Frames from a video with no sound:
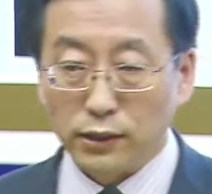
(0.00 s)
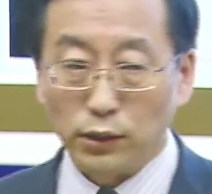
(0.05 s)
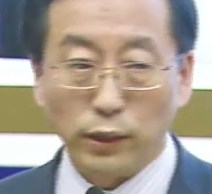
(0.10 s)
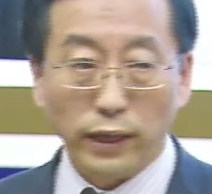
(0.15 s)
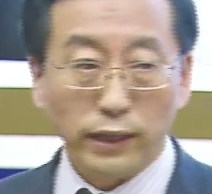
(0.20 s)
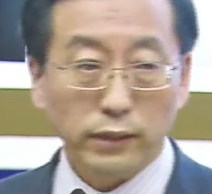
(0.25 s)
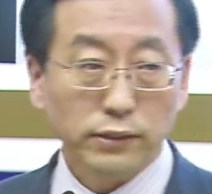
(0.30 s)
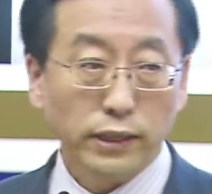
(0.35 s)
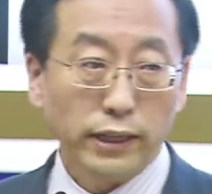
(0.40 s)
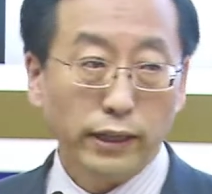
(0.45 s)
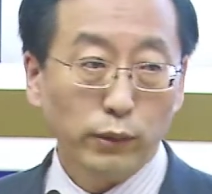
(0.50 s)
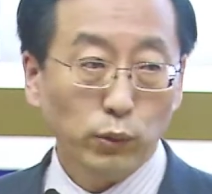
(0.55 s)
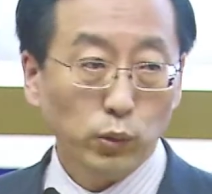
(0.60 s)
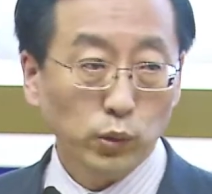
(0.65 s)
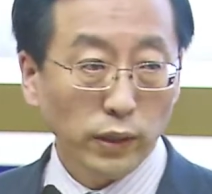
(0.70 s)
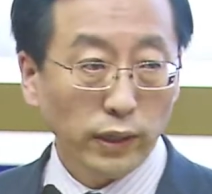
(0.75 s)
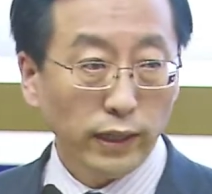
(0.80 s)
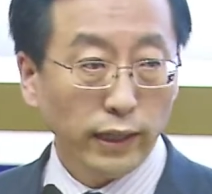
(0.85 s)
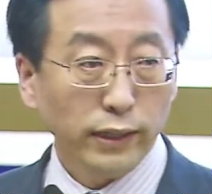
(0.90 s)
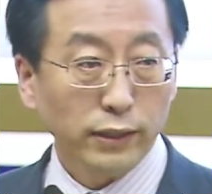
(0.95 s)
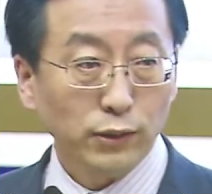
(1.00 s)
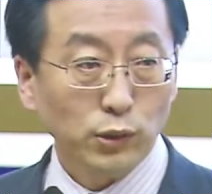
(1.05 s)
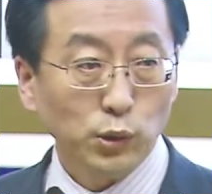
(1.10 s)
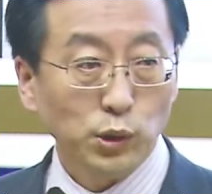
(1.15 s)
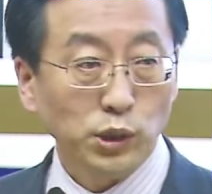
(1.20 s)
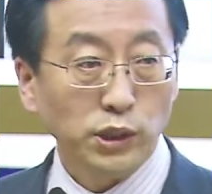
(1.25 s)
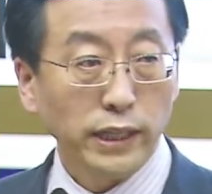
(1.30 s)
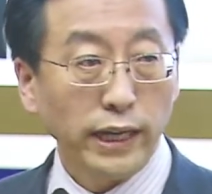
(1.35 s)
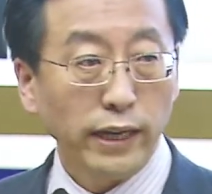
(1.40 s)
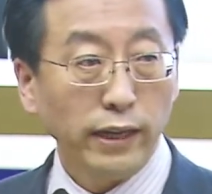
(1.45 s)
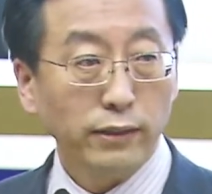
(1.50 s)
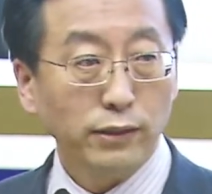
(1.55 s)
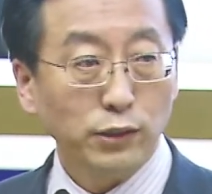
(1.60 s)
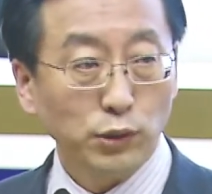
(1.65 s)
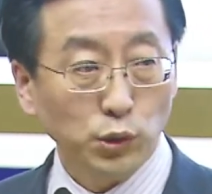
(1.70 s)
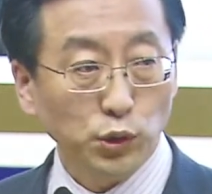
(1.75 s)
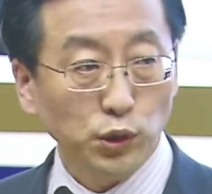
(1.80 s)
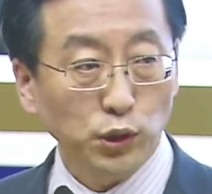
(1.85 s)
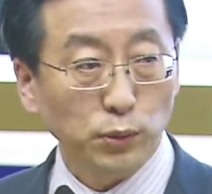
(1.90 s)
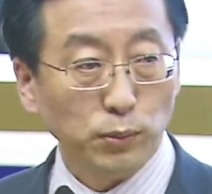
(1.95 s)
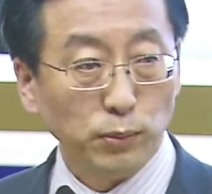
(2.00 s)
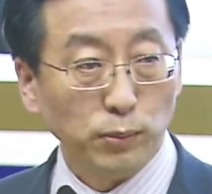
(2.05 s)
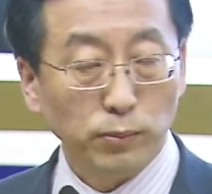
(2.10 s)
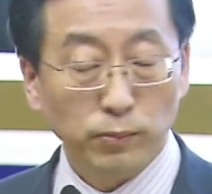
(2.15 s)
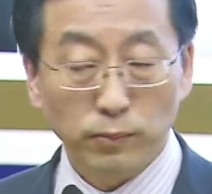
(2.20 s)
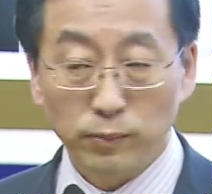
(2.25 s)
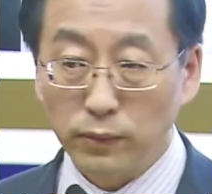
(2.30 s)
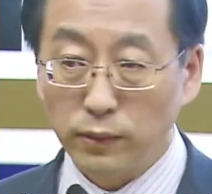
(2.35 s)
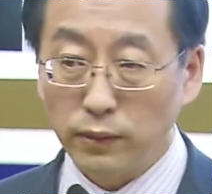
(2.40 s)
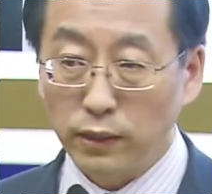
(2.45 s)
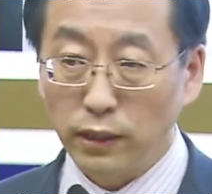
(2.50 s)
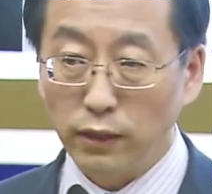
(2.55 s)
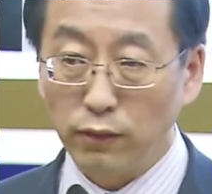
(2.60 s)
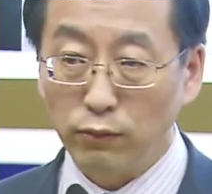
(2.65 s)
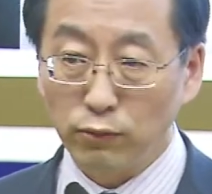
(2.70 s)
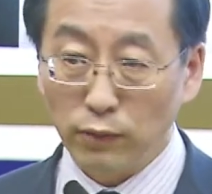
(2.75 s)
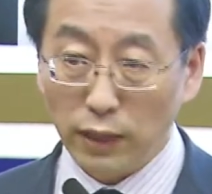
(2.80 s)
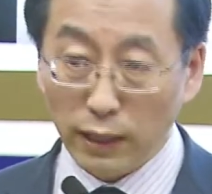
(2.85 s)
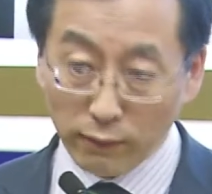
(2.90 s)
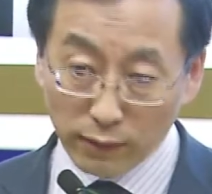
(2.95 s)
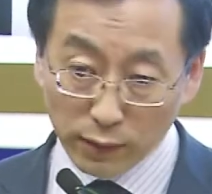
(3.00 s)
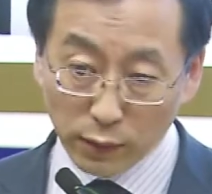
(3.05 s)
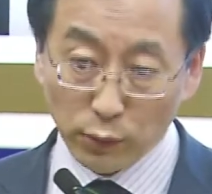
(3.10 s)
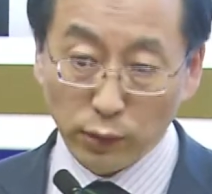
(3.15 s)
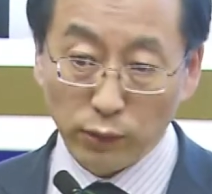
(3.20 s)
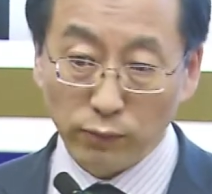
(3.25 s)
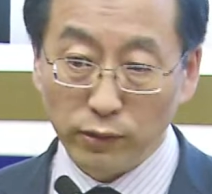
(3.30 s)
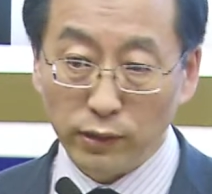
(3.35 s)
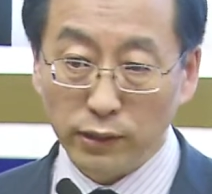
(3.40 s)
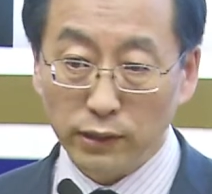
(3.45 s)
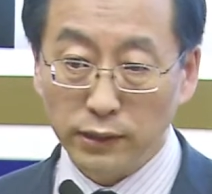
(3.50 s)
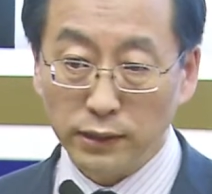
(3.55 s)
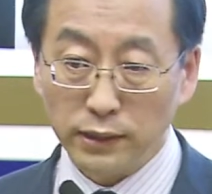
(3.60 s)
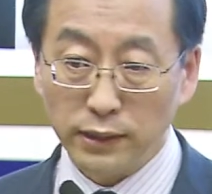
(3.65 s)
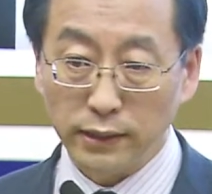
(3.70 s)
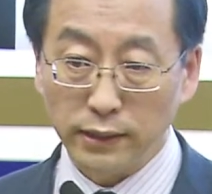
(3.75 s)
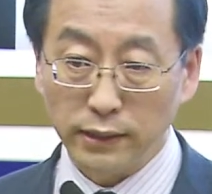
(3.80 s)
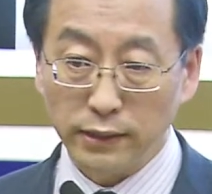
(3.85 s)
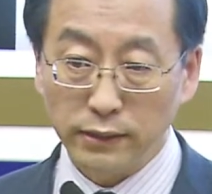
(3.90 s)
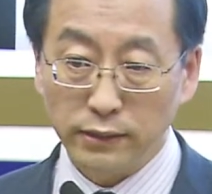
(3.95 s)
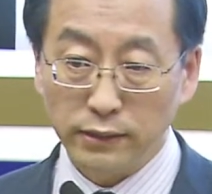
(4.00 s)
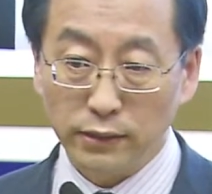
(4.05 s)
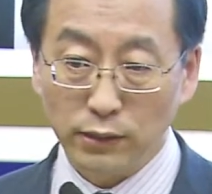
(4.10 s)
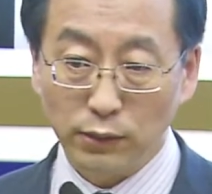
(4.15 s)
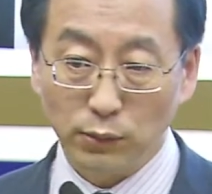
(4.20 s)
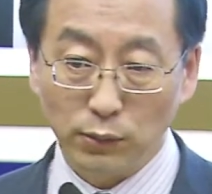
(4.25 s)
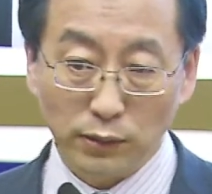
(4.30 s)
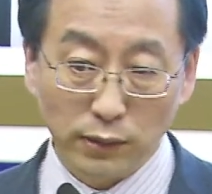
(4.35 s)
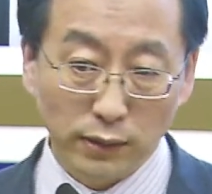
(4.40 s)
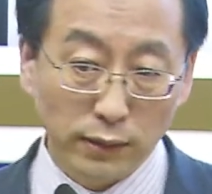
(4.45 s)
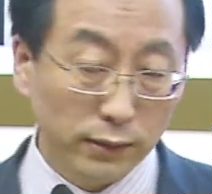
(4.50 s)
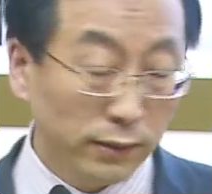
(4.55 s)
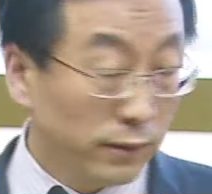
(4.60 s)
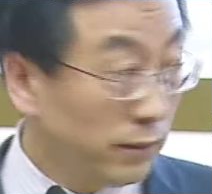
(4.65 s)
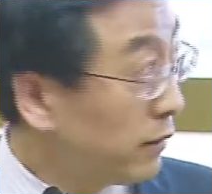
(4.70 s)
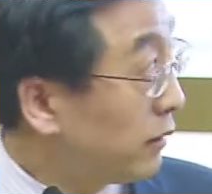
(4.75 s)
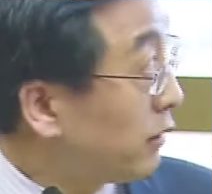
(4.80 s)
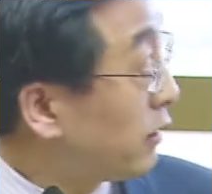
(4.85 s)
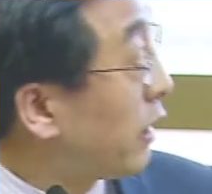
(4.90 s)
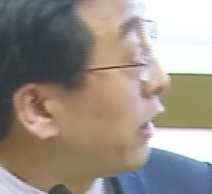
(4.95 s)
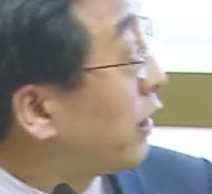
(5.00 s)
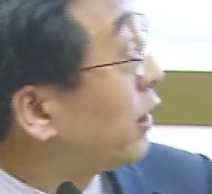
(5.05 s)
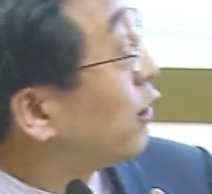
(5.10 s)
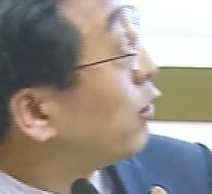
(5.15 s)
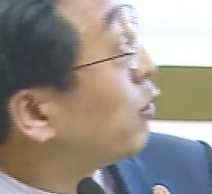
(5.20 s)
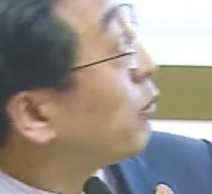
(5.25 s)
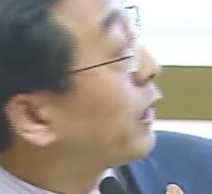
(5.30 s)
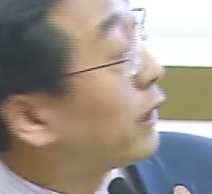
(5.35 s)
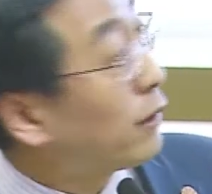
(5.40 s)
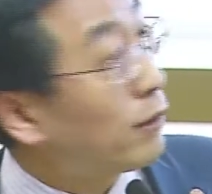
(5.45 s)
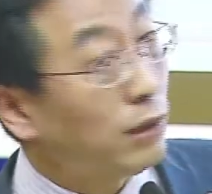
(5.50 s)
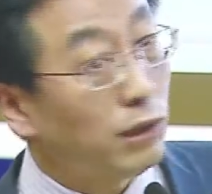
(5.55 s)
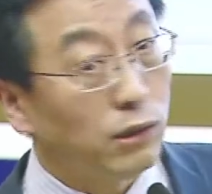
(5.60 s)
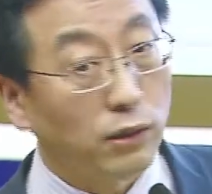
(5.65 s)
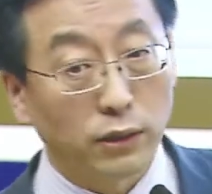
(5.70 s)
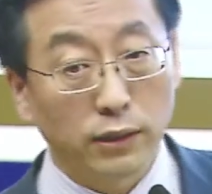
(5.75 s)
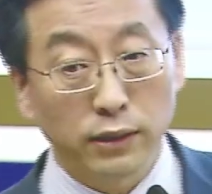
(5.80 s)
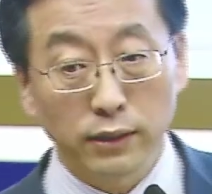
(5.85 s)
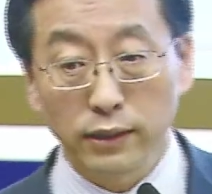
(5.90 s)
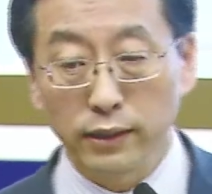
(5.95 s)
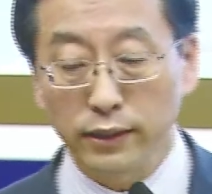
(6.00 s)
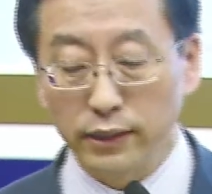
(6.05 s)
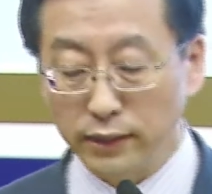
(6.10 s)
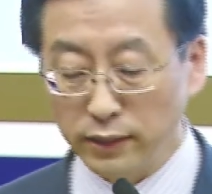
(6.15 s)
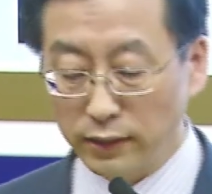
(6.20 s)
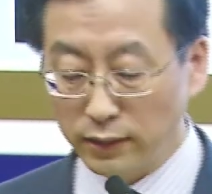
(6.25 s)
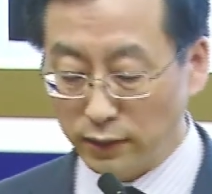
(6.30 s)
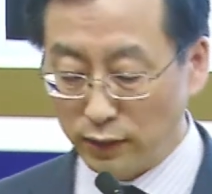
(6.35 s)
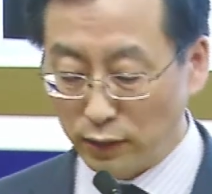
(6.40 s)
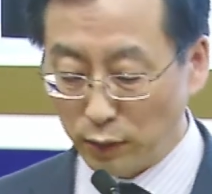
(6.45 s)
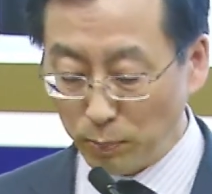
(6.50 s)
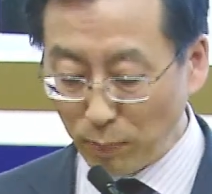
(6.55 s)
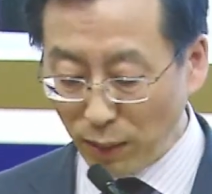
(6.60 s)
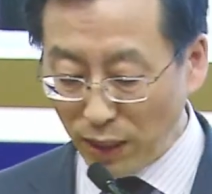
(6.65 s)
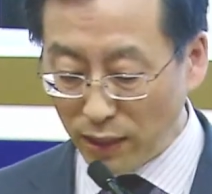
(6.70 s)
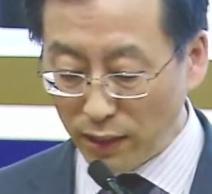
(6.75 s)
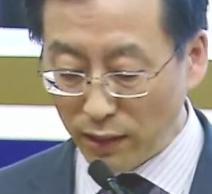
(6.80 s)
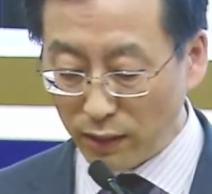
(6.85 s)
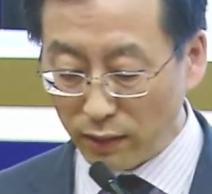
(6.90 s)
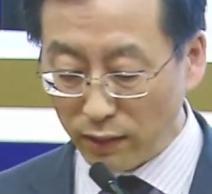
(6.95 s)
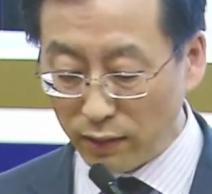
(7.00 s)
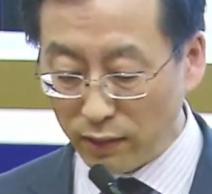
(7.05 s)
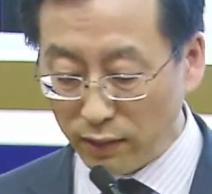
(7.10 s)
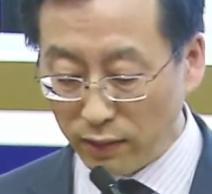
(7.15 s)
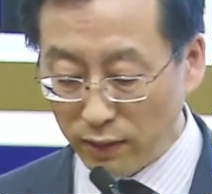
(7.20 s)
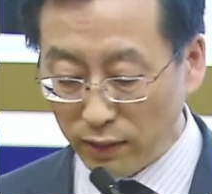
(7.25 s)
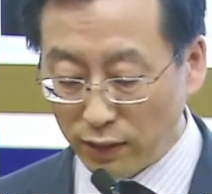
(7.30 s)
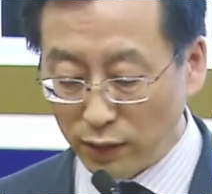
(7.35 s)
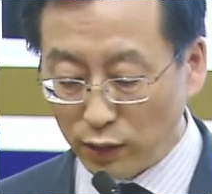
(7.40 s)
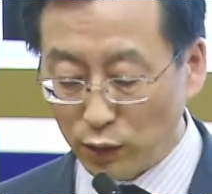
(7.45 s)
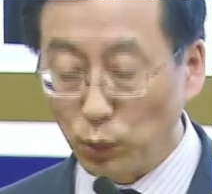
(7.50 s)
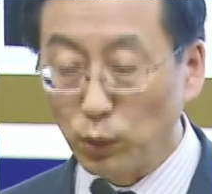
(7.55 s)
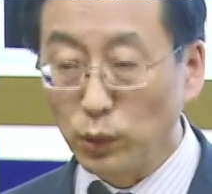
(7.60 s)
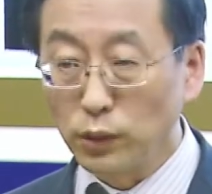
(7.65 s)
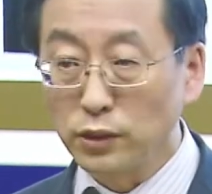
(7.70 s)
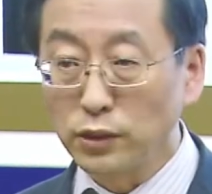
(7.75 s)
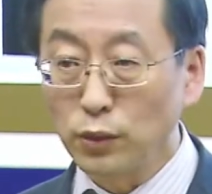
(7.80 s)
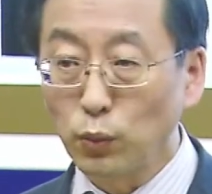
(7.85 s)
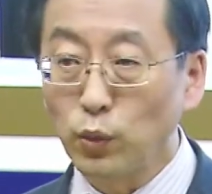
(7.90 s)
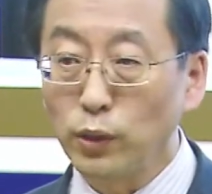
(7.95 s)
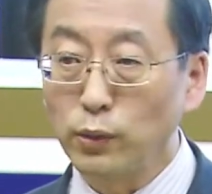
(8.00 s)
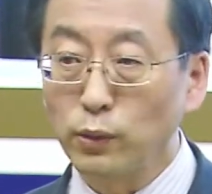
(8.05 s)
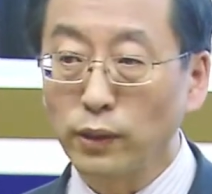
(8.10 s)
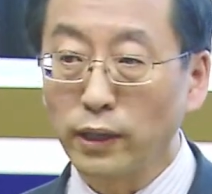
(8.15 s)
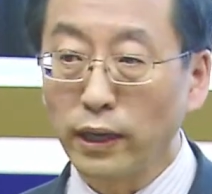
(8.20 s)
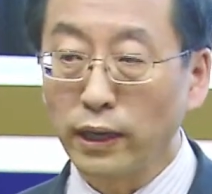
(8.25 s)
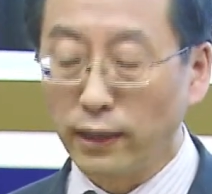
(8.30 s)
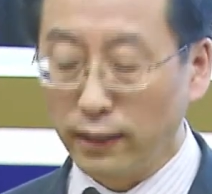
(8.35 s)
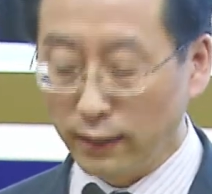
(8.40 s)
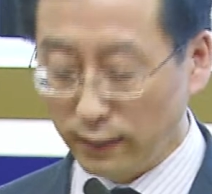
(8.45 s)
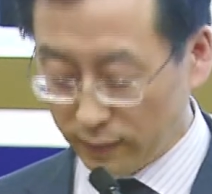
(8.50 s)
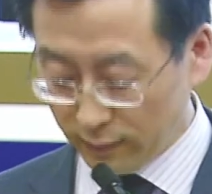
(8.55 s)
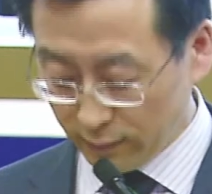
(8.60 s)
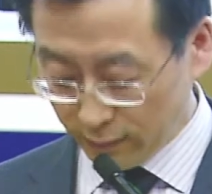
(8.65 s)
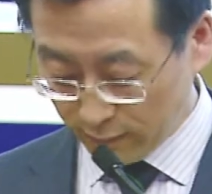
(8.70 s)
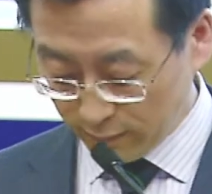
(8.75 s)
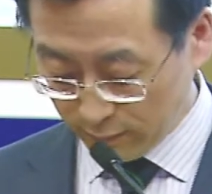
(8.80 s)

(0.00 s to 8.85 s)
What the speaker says: actually, I would like to share the dream of our university. So the title of my talk is The Path Towards the World Class.